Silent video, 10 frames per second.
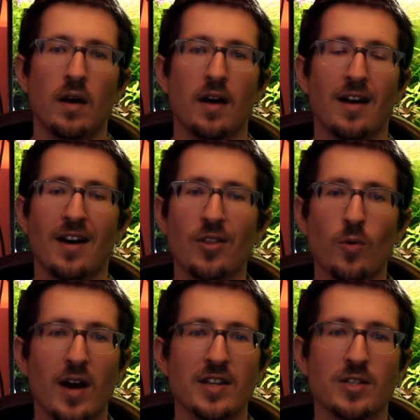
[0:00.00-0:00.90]
Uh,
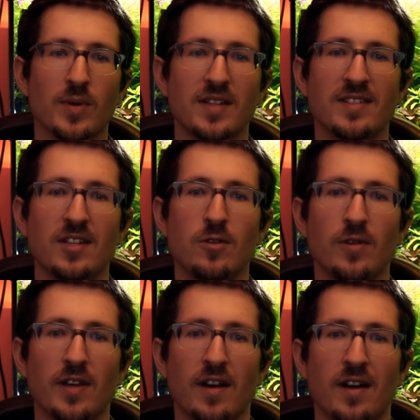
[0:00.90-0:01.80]
otherwise, it would
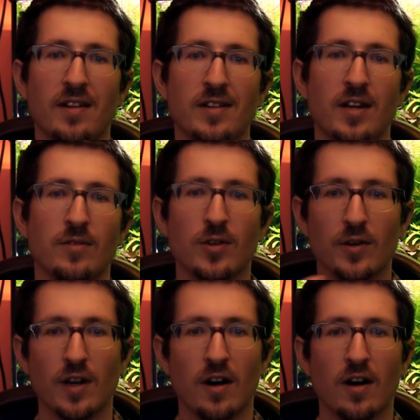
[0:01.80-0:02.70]
continually hunt, you know,
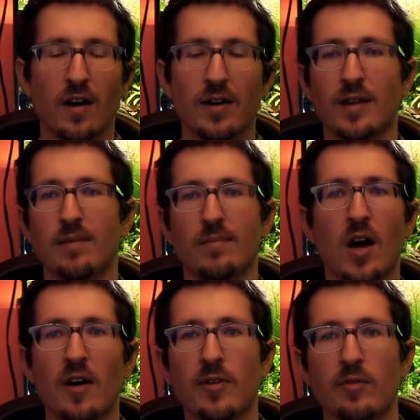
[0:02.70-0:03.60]
turning on and
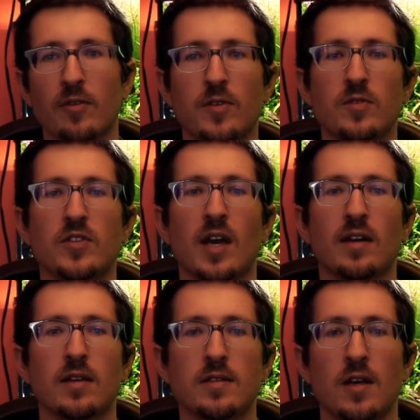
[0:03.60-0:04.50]
off every few
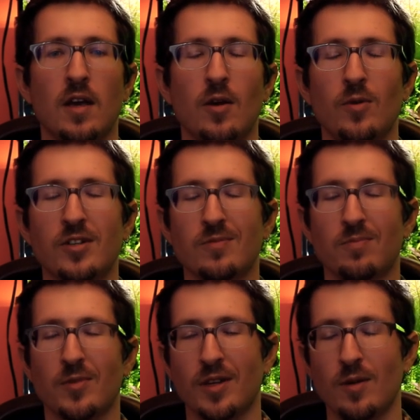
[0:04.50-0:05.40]
seconds, which
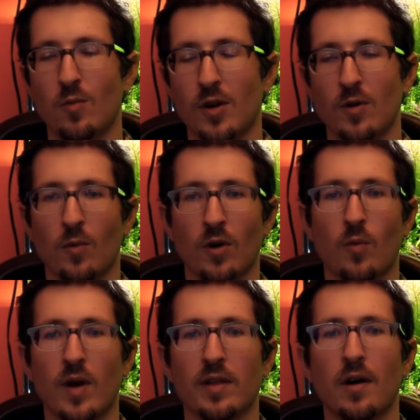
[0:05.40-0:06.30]
really wouldn't
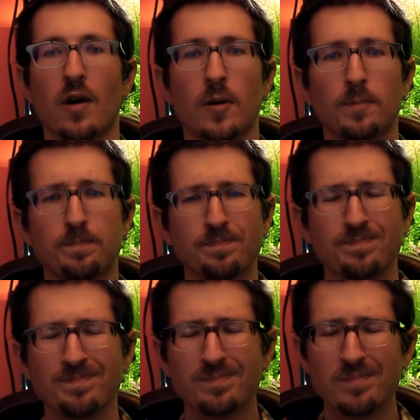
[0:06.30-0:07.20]
work well at all.
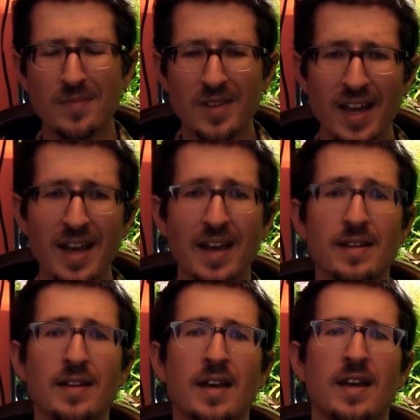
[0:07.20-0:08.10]

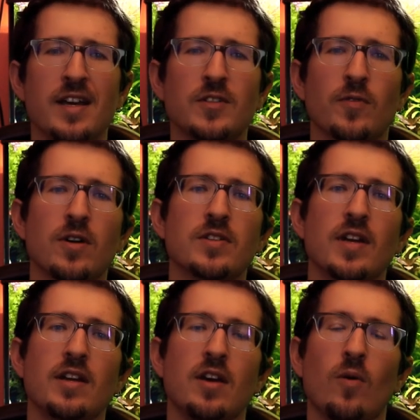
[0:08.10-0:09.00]
And as far as
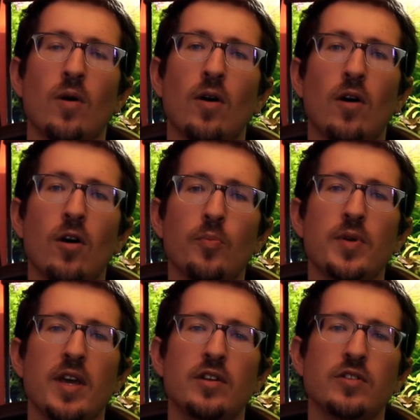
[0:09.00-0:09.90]
I know, all
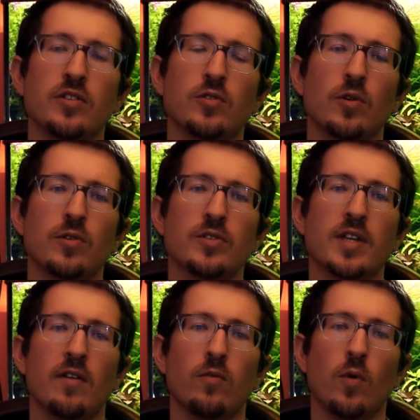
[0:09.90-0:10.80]
pH controllers
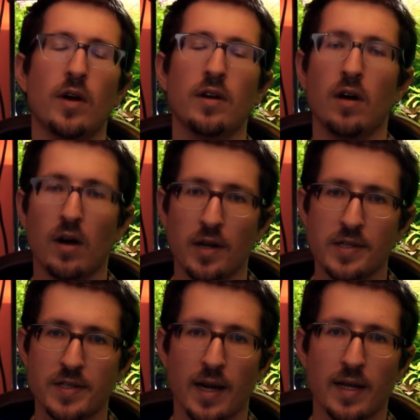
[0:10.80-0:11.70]
have one
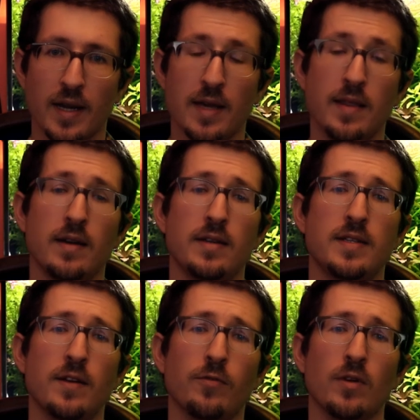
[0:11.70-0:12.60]
on setting and then a
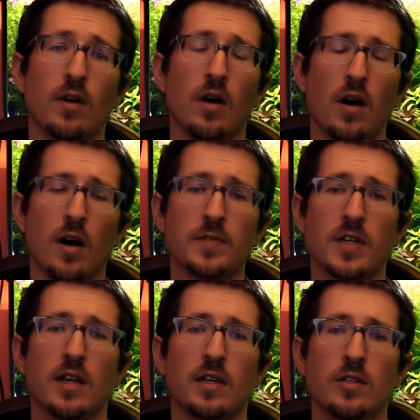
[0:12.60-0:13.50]
different off
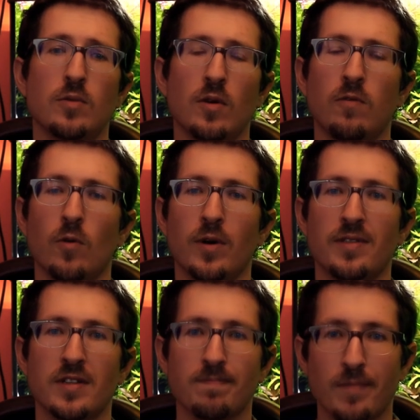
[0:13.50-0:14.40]
setting to avoid
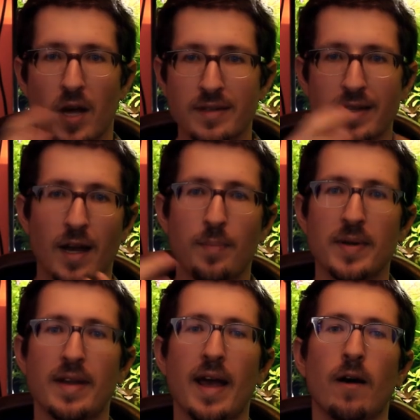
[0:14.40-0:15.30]
this hunting up
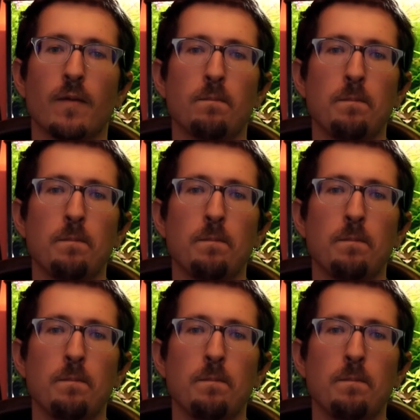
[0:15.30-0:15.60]
and down.